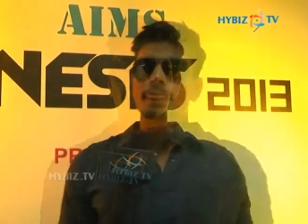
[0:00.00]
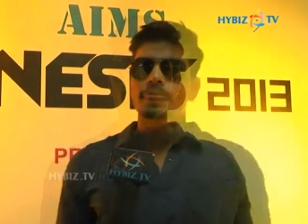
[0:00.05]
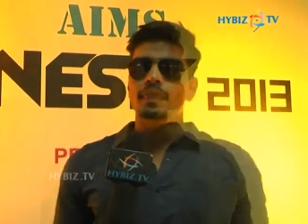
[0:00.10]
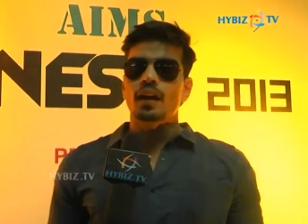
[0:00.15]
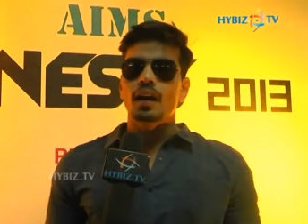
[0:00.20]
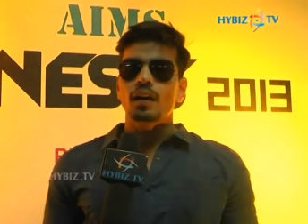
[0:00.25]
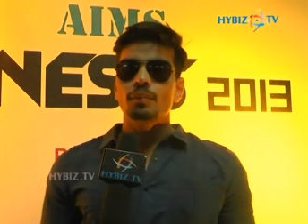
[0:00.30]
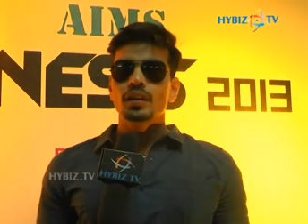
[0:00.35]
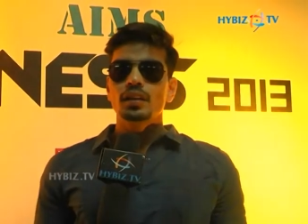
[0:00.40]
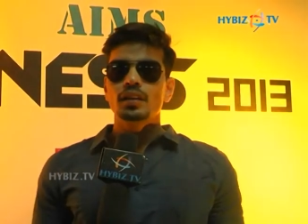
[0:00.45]

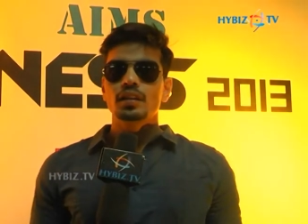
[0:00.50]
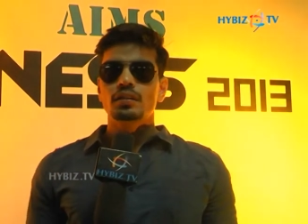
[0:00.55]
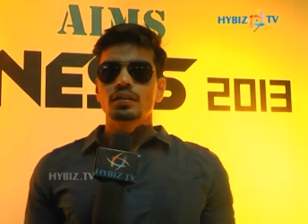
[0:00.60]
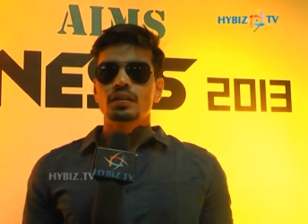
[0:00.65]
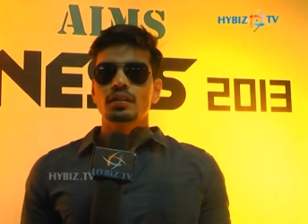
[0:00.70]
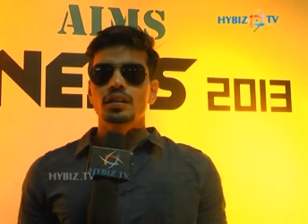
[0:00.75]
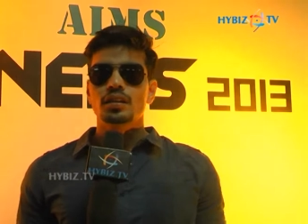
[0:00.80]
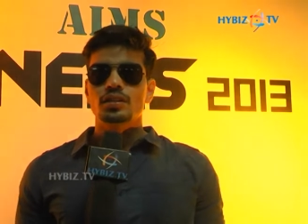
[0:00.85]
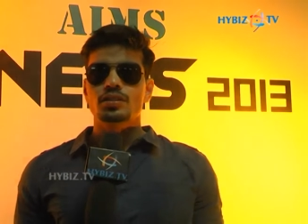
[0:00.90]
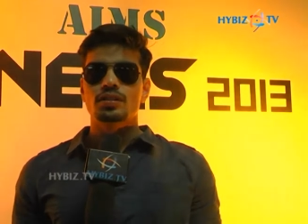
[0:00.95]
I'm in this
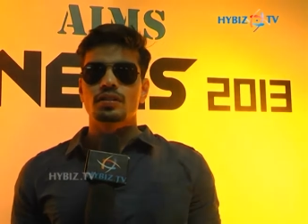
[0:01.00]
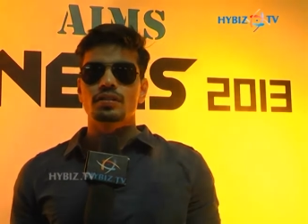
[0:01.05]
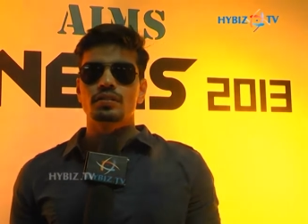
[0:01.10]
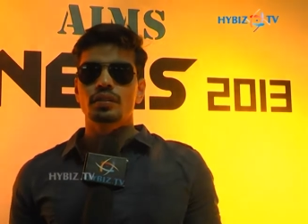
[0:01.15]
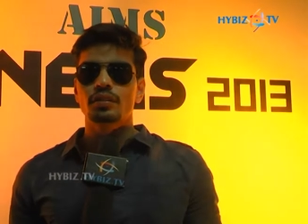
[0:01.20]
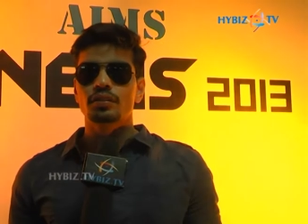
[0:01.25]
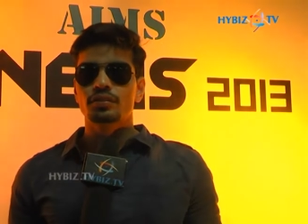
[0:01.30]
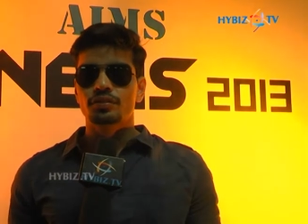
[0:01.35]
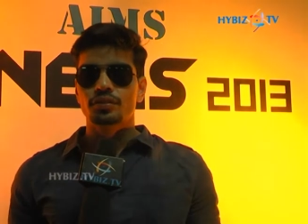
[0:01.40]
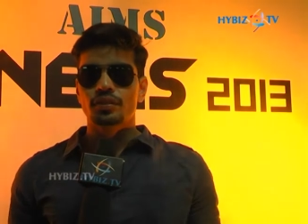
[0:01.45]
industry
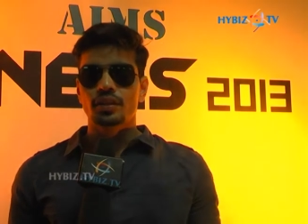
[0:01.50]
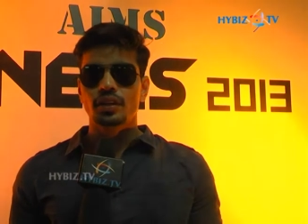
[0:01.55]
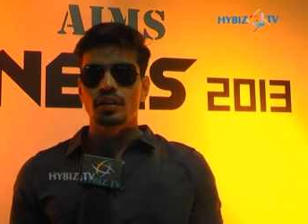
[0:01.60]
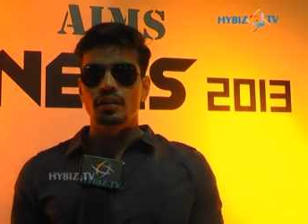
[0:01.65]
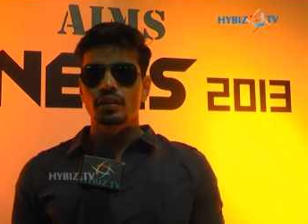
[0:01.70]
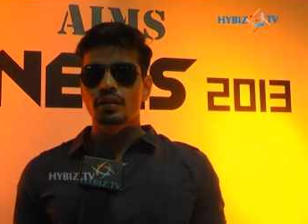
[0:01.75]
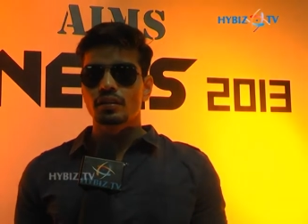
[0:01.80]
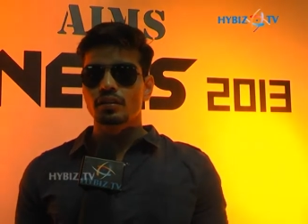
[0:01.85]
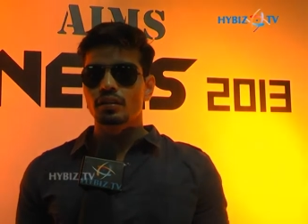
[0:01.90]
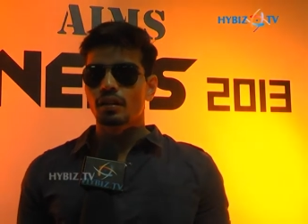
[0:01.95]
since three
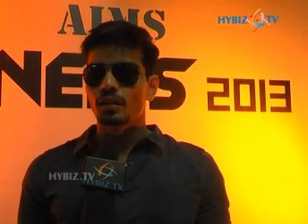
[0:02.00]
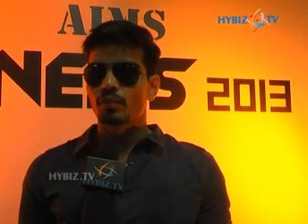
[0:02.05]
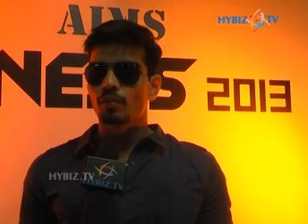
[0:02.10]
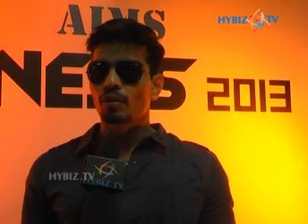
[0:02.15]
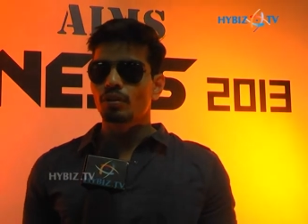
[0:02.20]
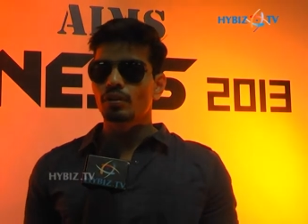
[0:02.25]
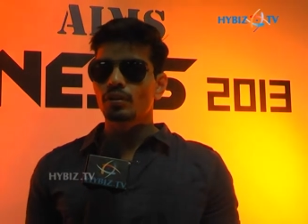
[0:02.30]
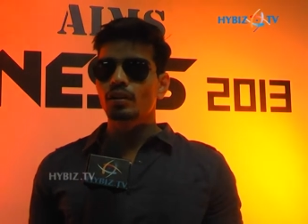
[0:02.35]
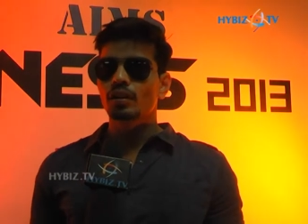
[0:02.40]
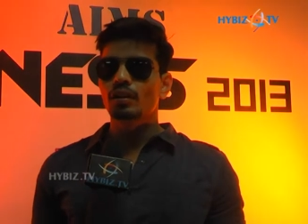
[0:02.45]
years, a
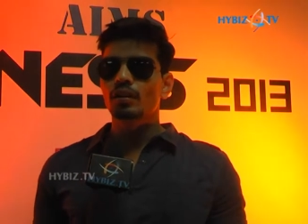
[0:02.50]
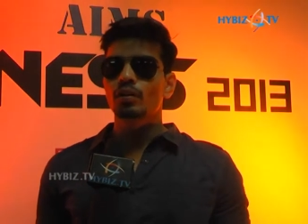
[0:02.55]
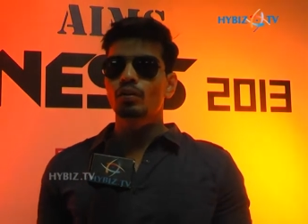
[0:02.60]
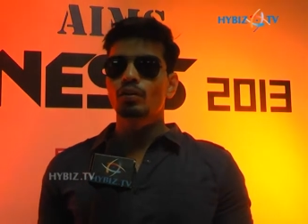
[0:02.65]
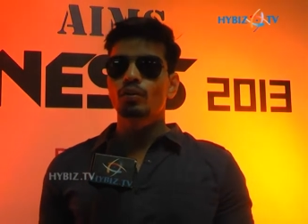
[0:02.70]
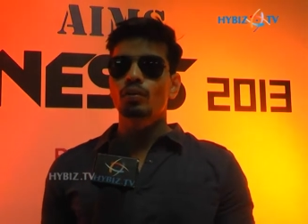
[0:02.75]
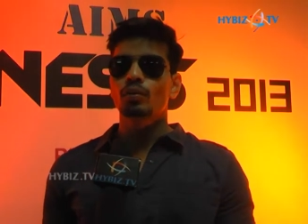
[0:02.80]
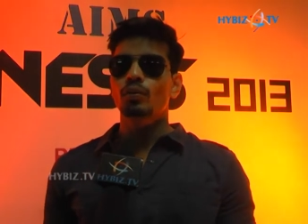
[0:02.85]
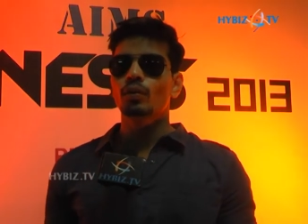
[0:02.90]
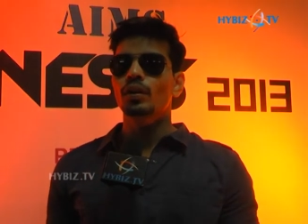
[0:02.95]
model
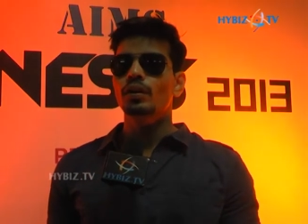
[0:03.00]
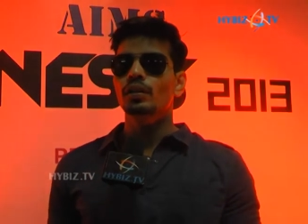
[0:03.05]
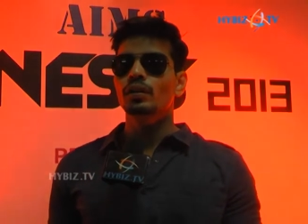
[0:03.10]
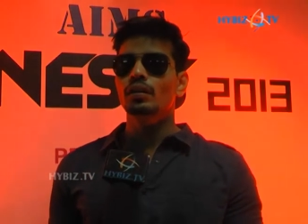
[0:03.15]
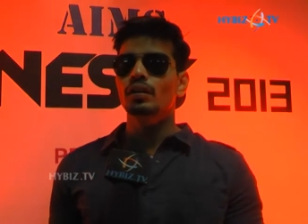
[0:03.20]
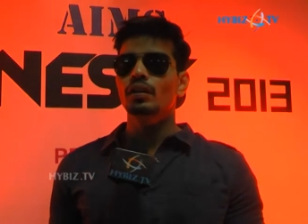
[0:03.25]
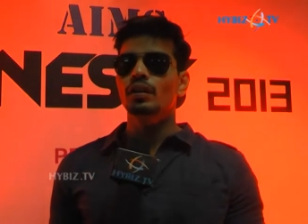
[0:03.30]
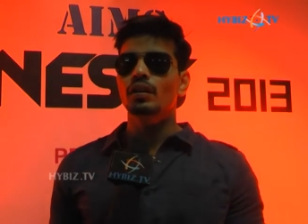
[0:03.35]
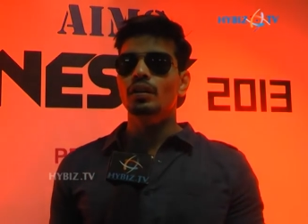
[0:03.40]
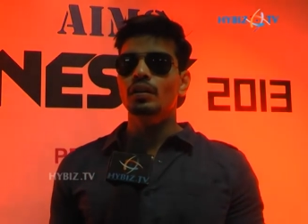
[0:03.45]
who won
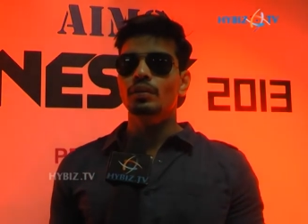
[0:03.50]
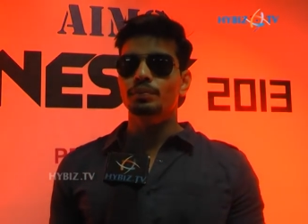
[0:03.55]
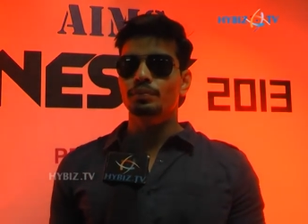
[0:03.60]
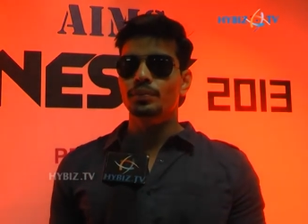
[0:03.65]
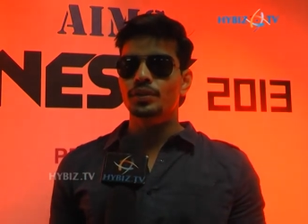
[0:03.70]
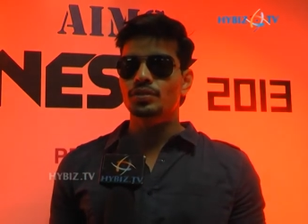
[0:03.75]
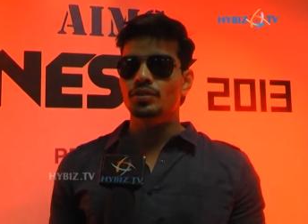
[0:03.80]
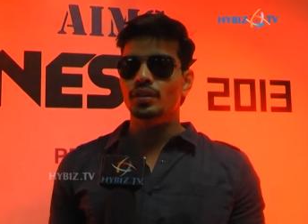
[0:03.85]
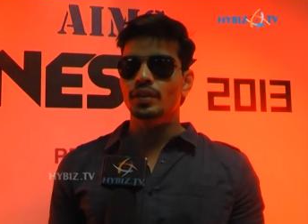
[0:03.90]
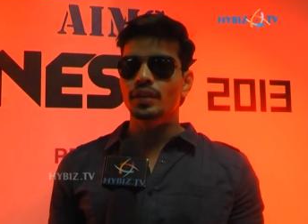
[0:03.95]
the
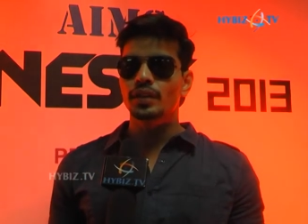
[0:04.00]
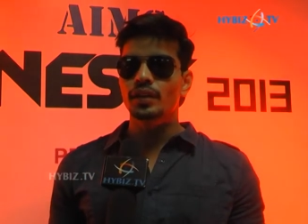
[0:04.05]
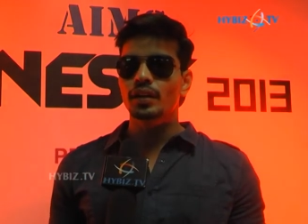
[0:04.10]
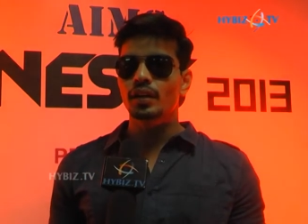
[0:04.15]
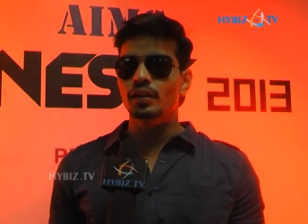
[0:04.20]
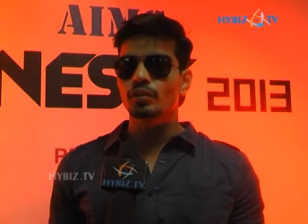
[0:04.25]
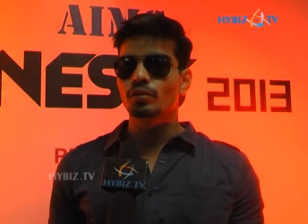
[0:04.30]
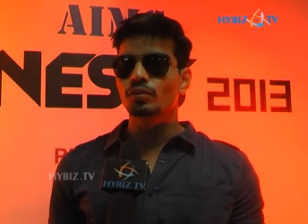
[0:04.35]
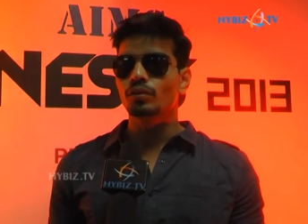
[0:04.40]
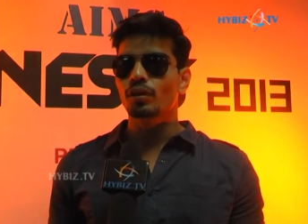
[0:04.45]
Mr.
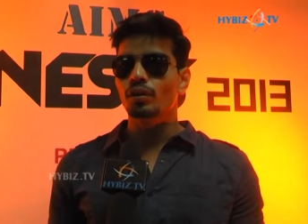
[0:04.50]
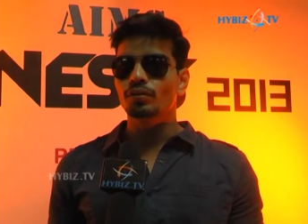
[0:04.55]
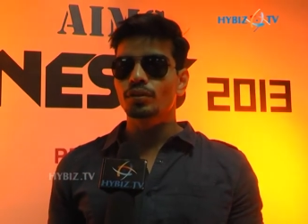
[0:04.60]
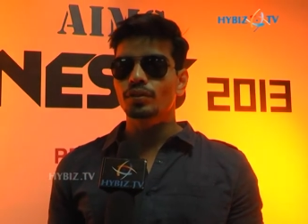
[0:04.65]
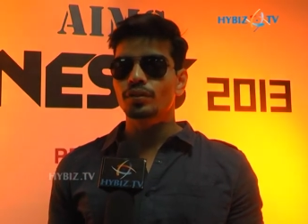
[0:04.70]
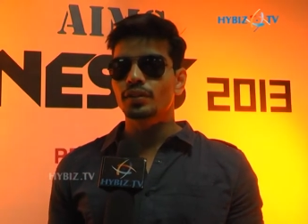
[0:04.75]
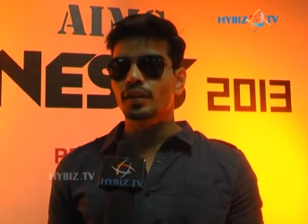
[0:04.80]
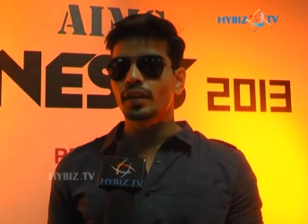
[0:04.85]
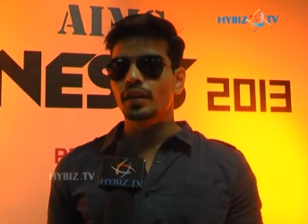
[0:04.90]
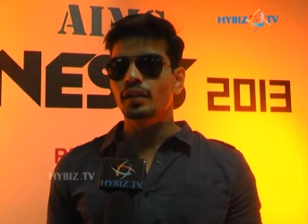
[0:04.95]
India
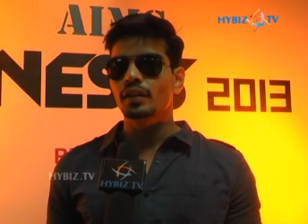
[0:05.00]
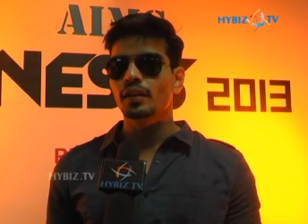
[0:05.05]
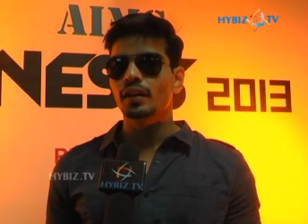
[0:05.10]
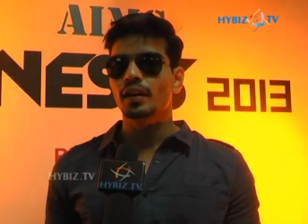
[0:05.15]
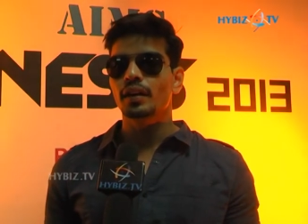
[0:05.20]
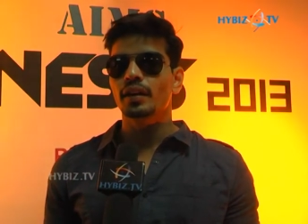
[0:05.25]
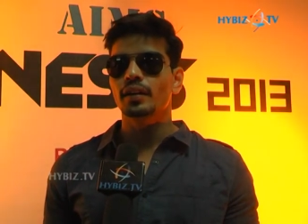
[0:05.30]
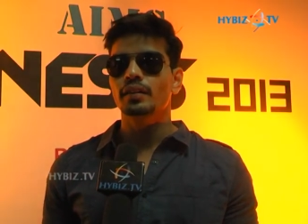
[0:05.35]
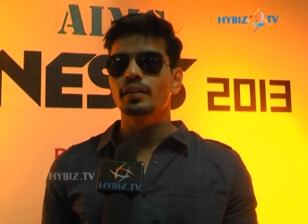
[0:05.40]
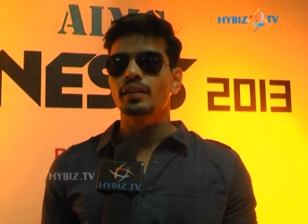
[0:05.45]
2010
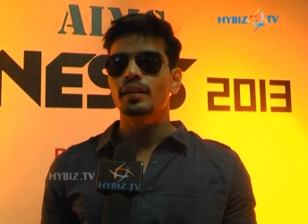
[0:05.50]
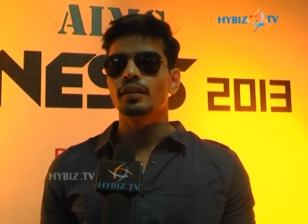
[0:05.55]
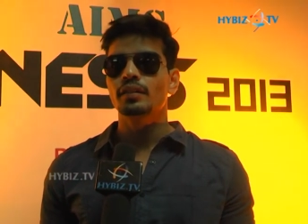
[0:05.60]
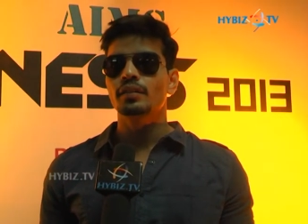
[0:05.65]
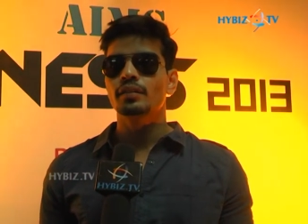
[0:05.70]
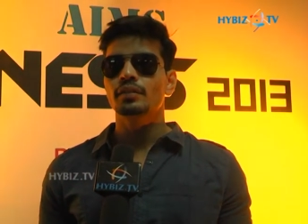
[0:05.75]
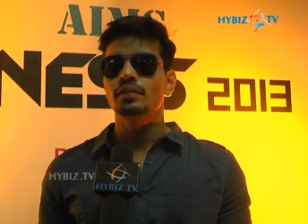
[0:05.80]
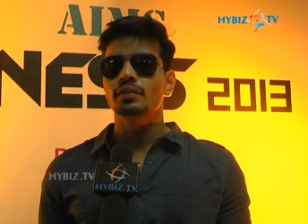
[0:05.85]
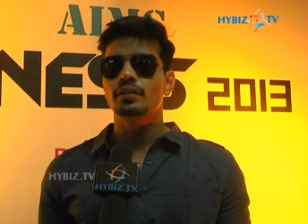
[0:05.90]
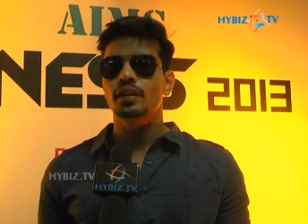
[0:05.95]
and
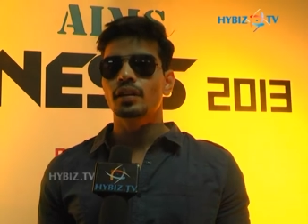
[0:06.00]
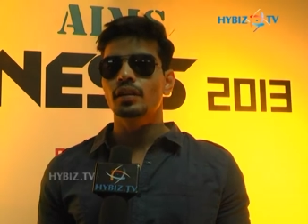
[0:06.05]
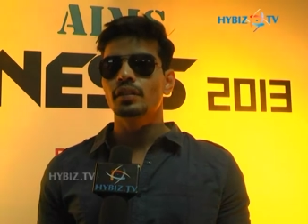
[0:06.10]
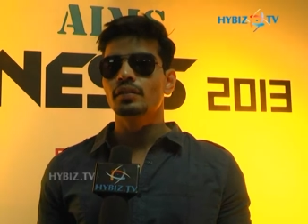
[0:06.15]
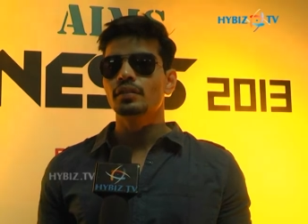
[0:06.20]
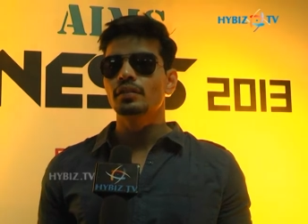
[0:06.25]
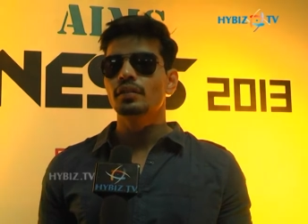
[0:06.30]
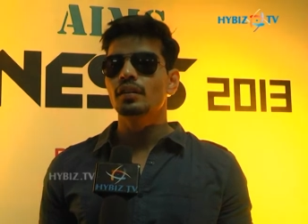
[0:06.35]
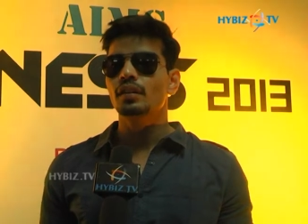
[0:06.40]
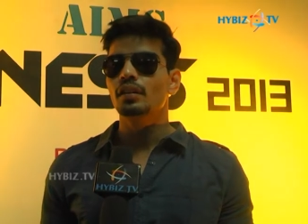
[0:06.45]
then
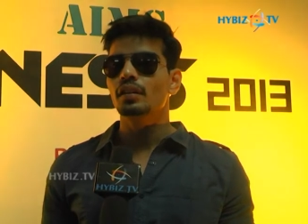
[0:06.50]
turned